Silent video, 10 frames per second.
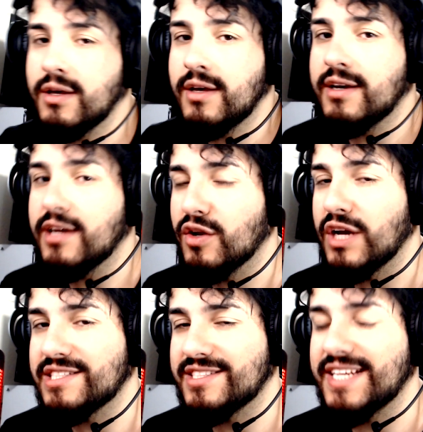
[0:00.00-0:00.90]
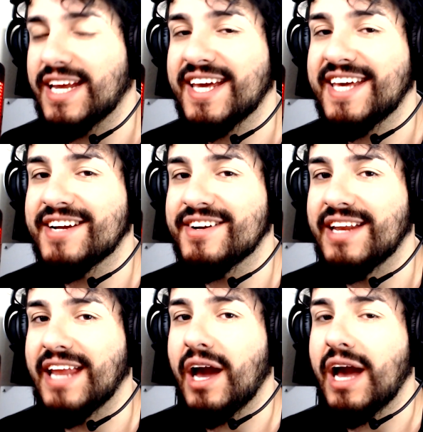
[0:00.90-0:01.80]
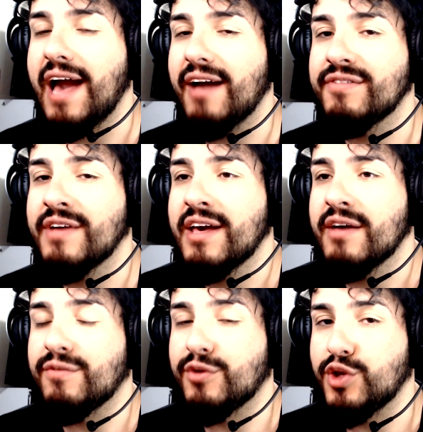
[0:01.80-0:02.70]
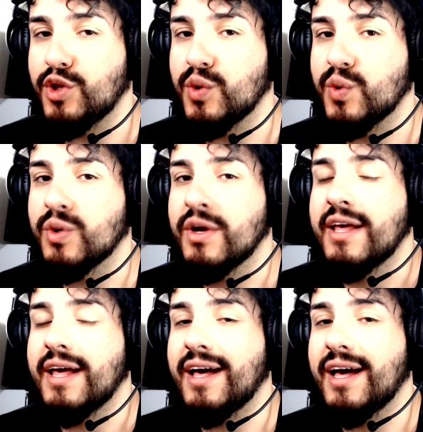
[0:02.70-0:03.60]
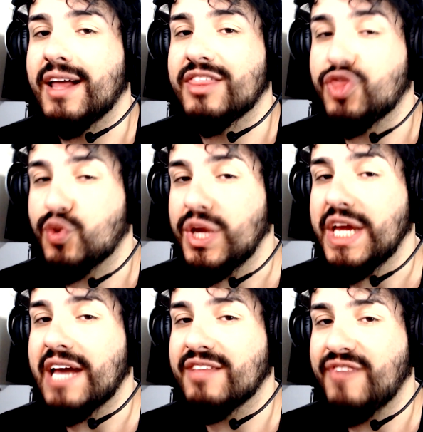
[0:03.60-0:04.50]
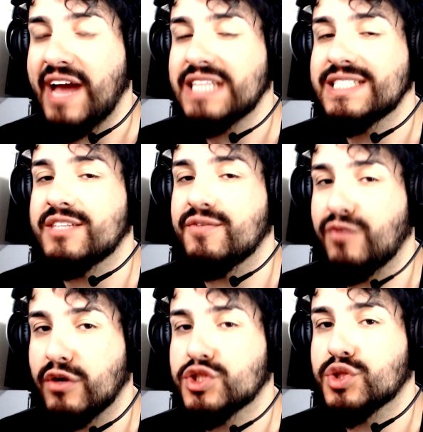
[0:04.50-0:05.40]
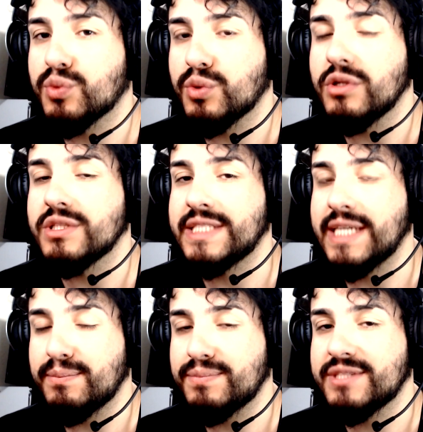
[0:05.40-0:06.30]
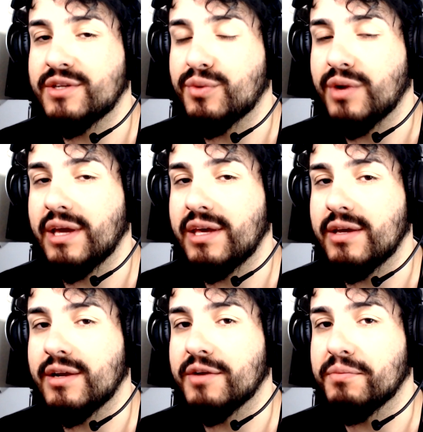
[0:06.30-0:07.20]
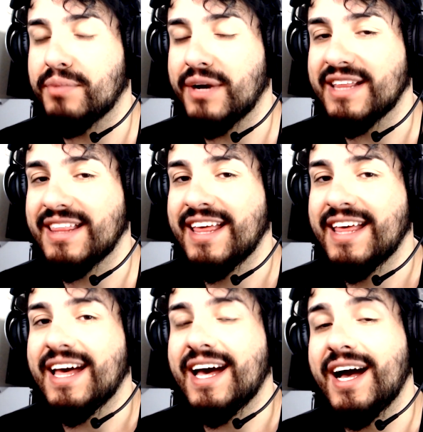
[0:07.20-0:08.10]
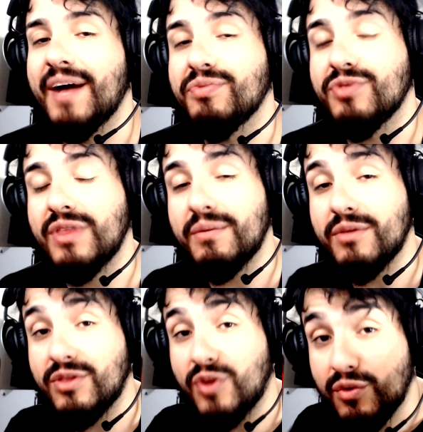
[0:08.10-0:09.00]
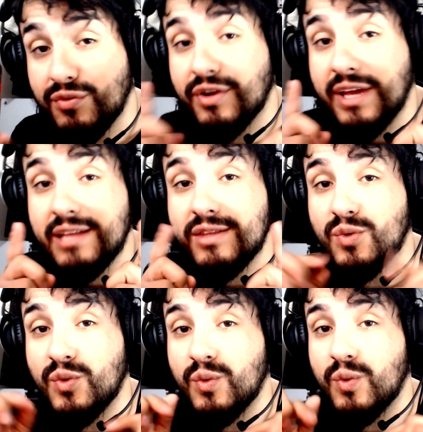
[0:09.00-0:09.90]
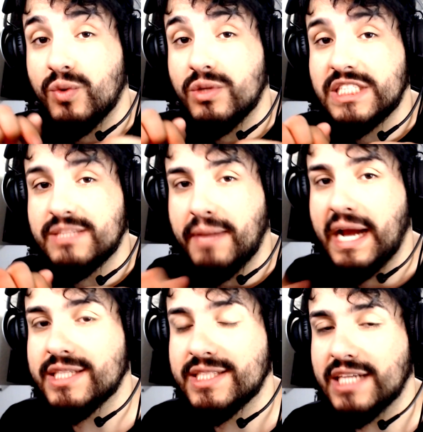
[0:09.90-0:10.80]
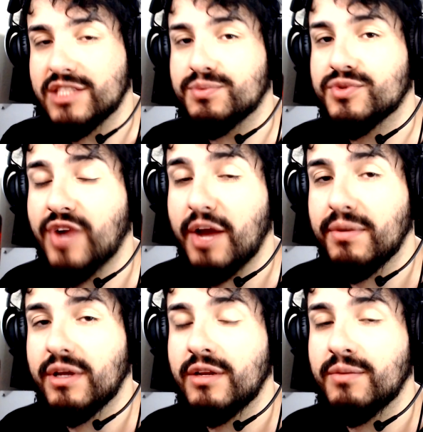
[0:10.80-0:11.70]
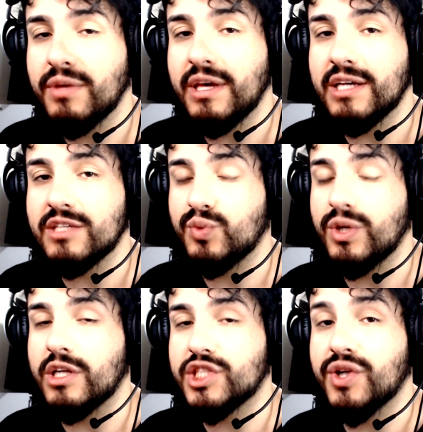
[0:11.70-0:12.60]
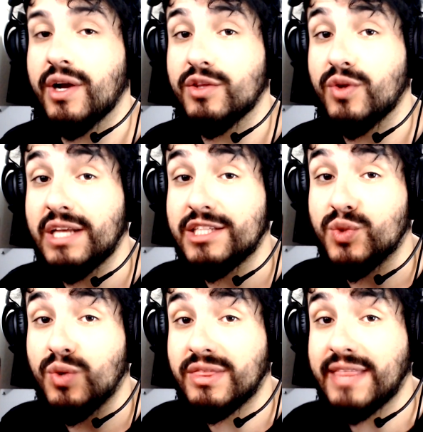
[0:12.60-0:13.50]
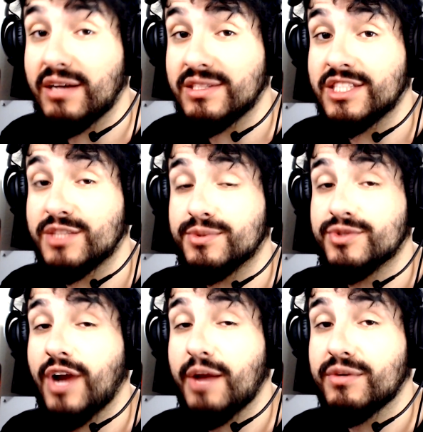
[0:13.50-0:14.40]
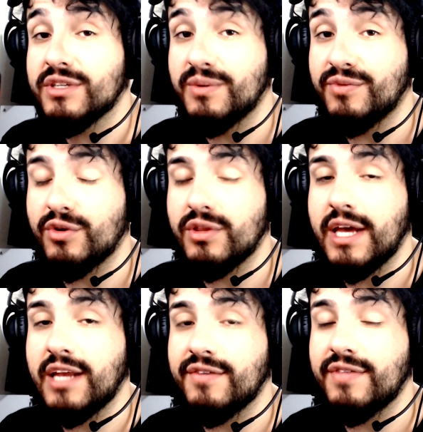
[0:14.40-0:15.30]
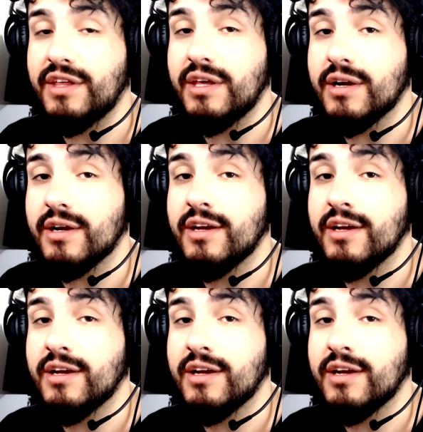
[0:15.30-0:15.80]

Hello guys, it's Yara here, and I have for you 3 advanced virtual world tips right here. But don't forget to smash that subscribe button because we are trying to get to 1,000 subscribers before the end of the year.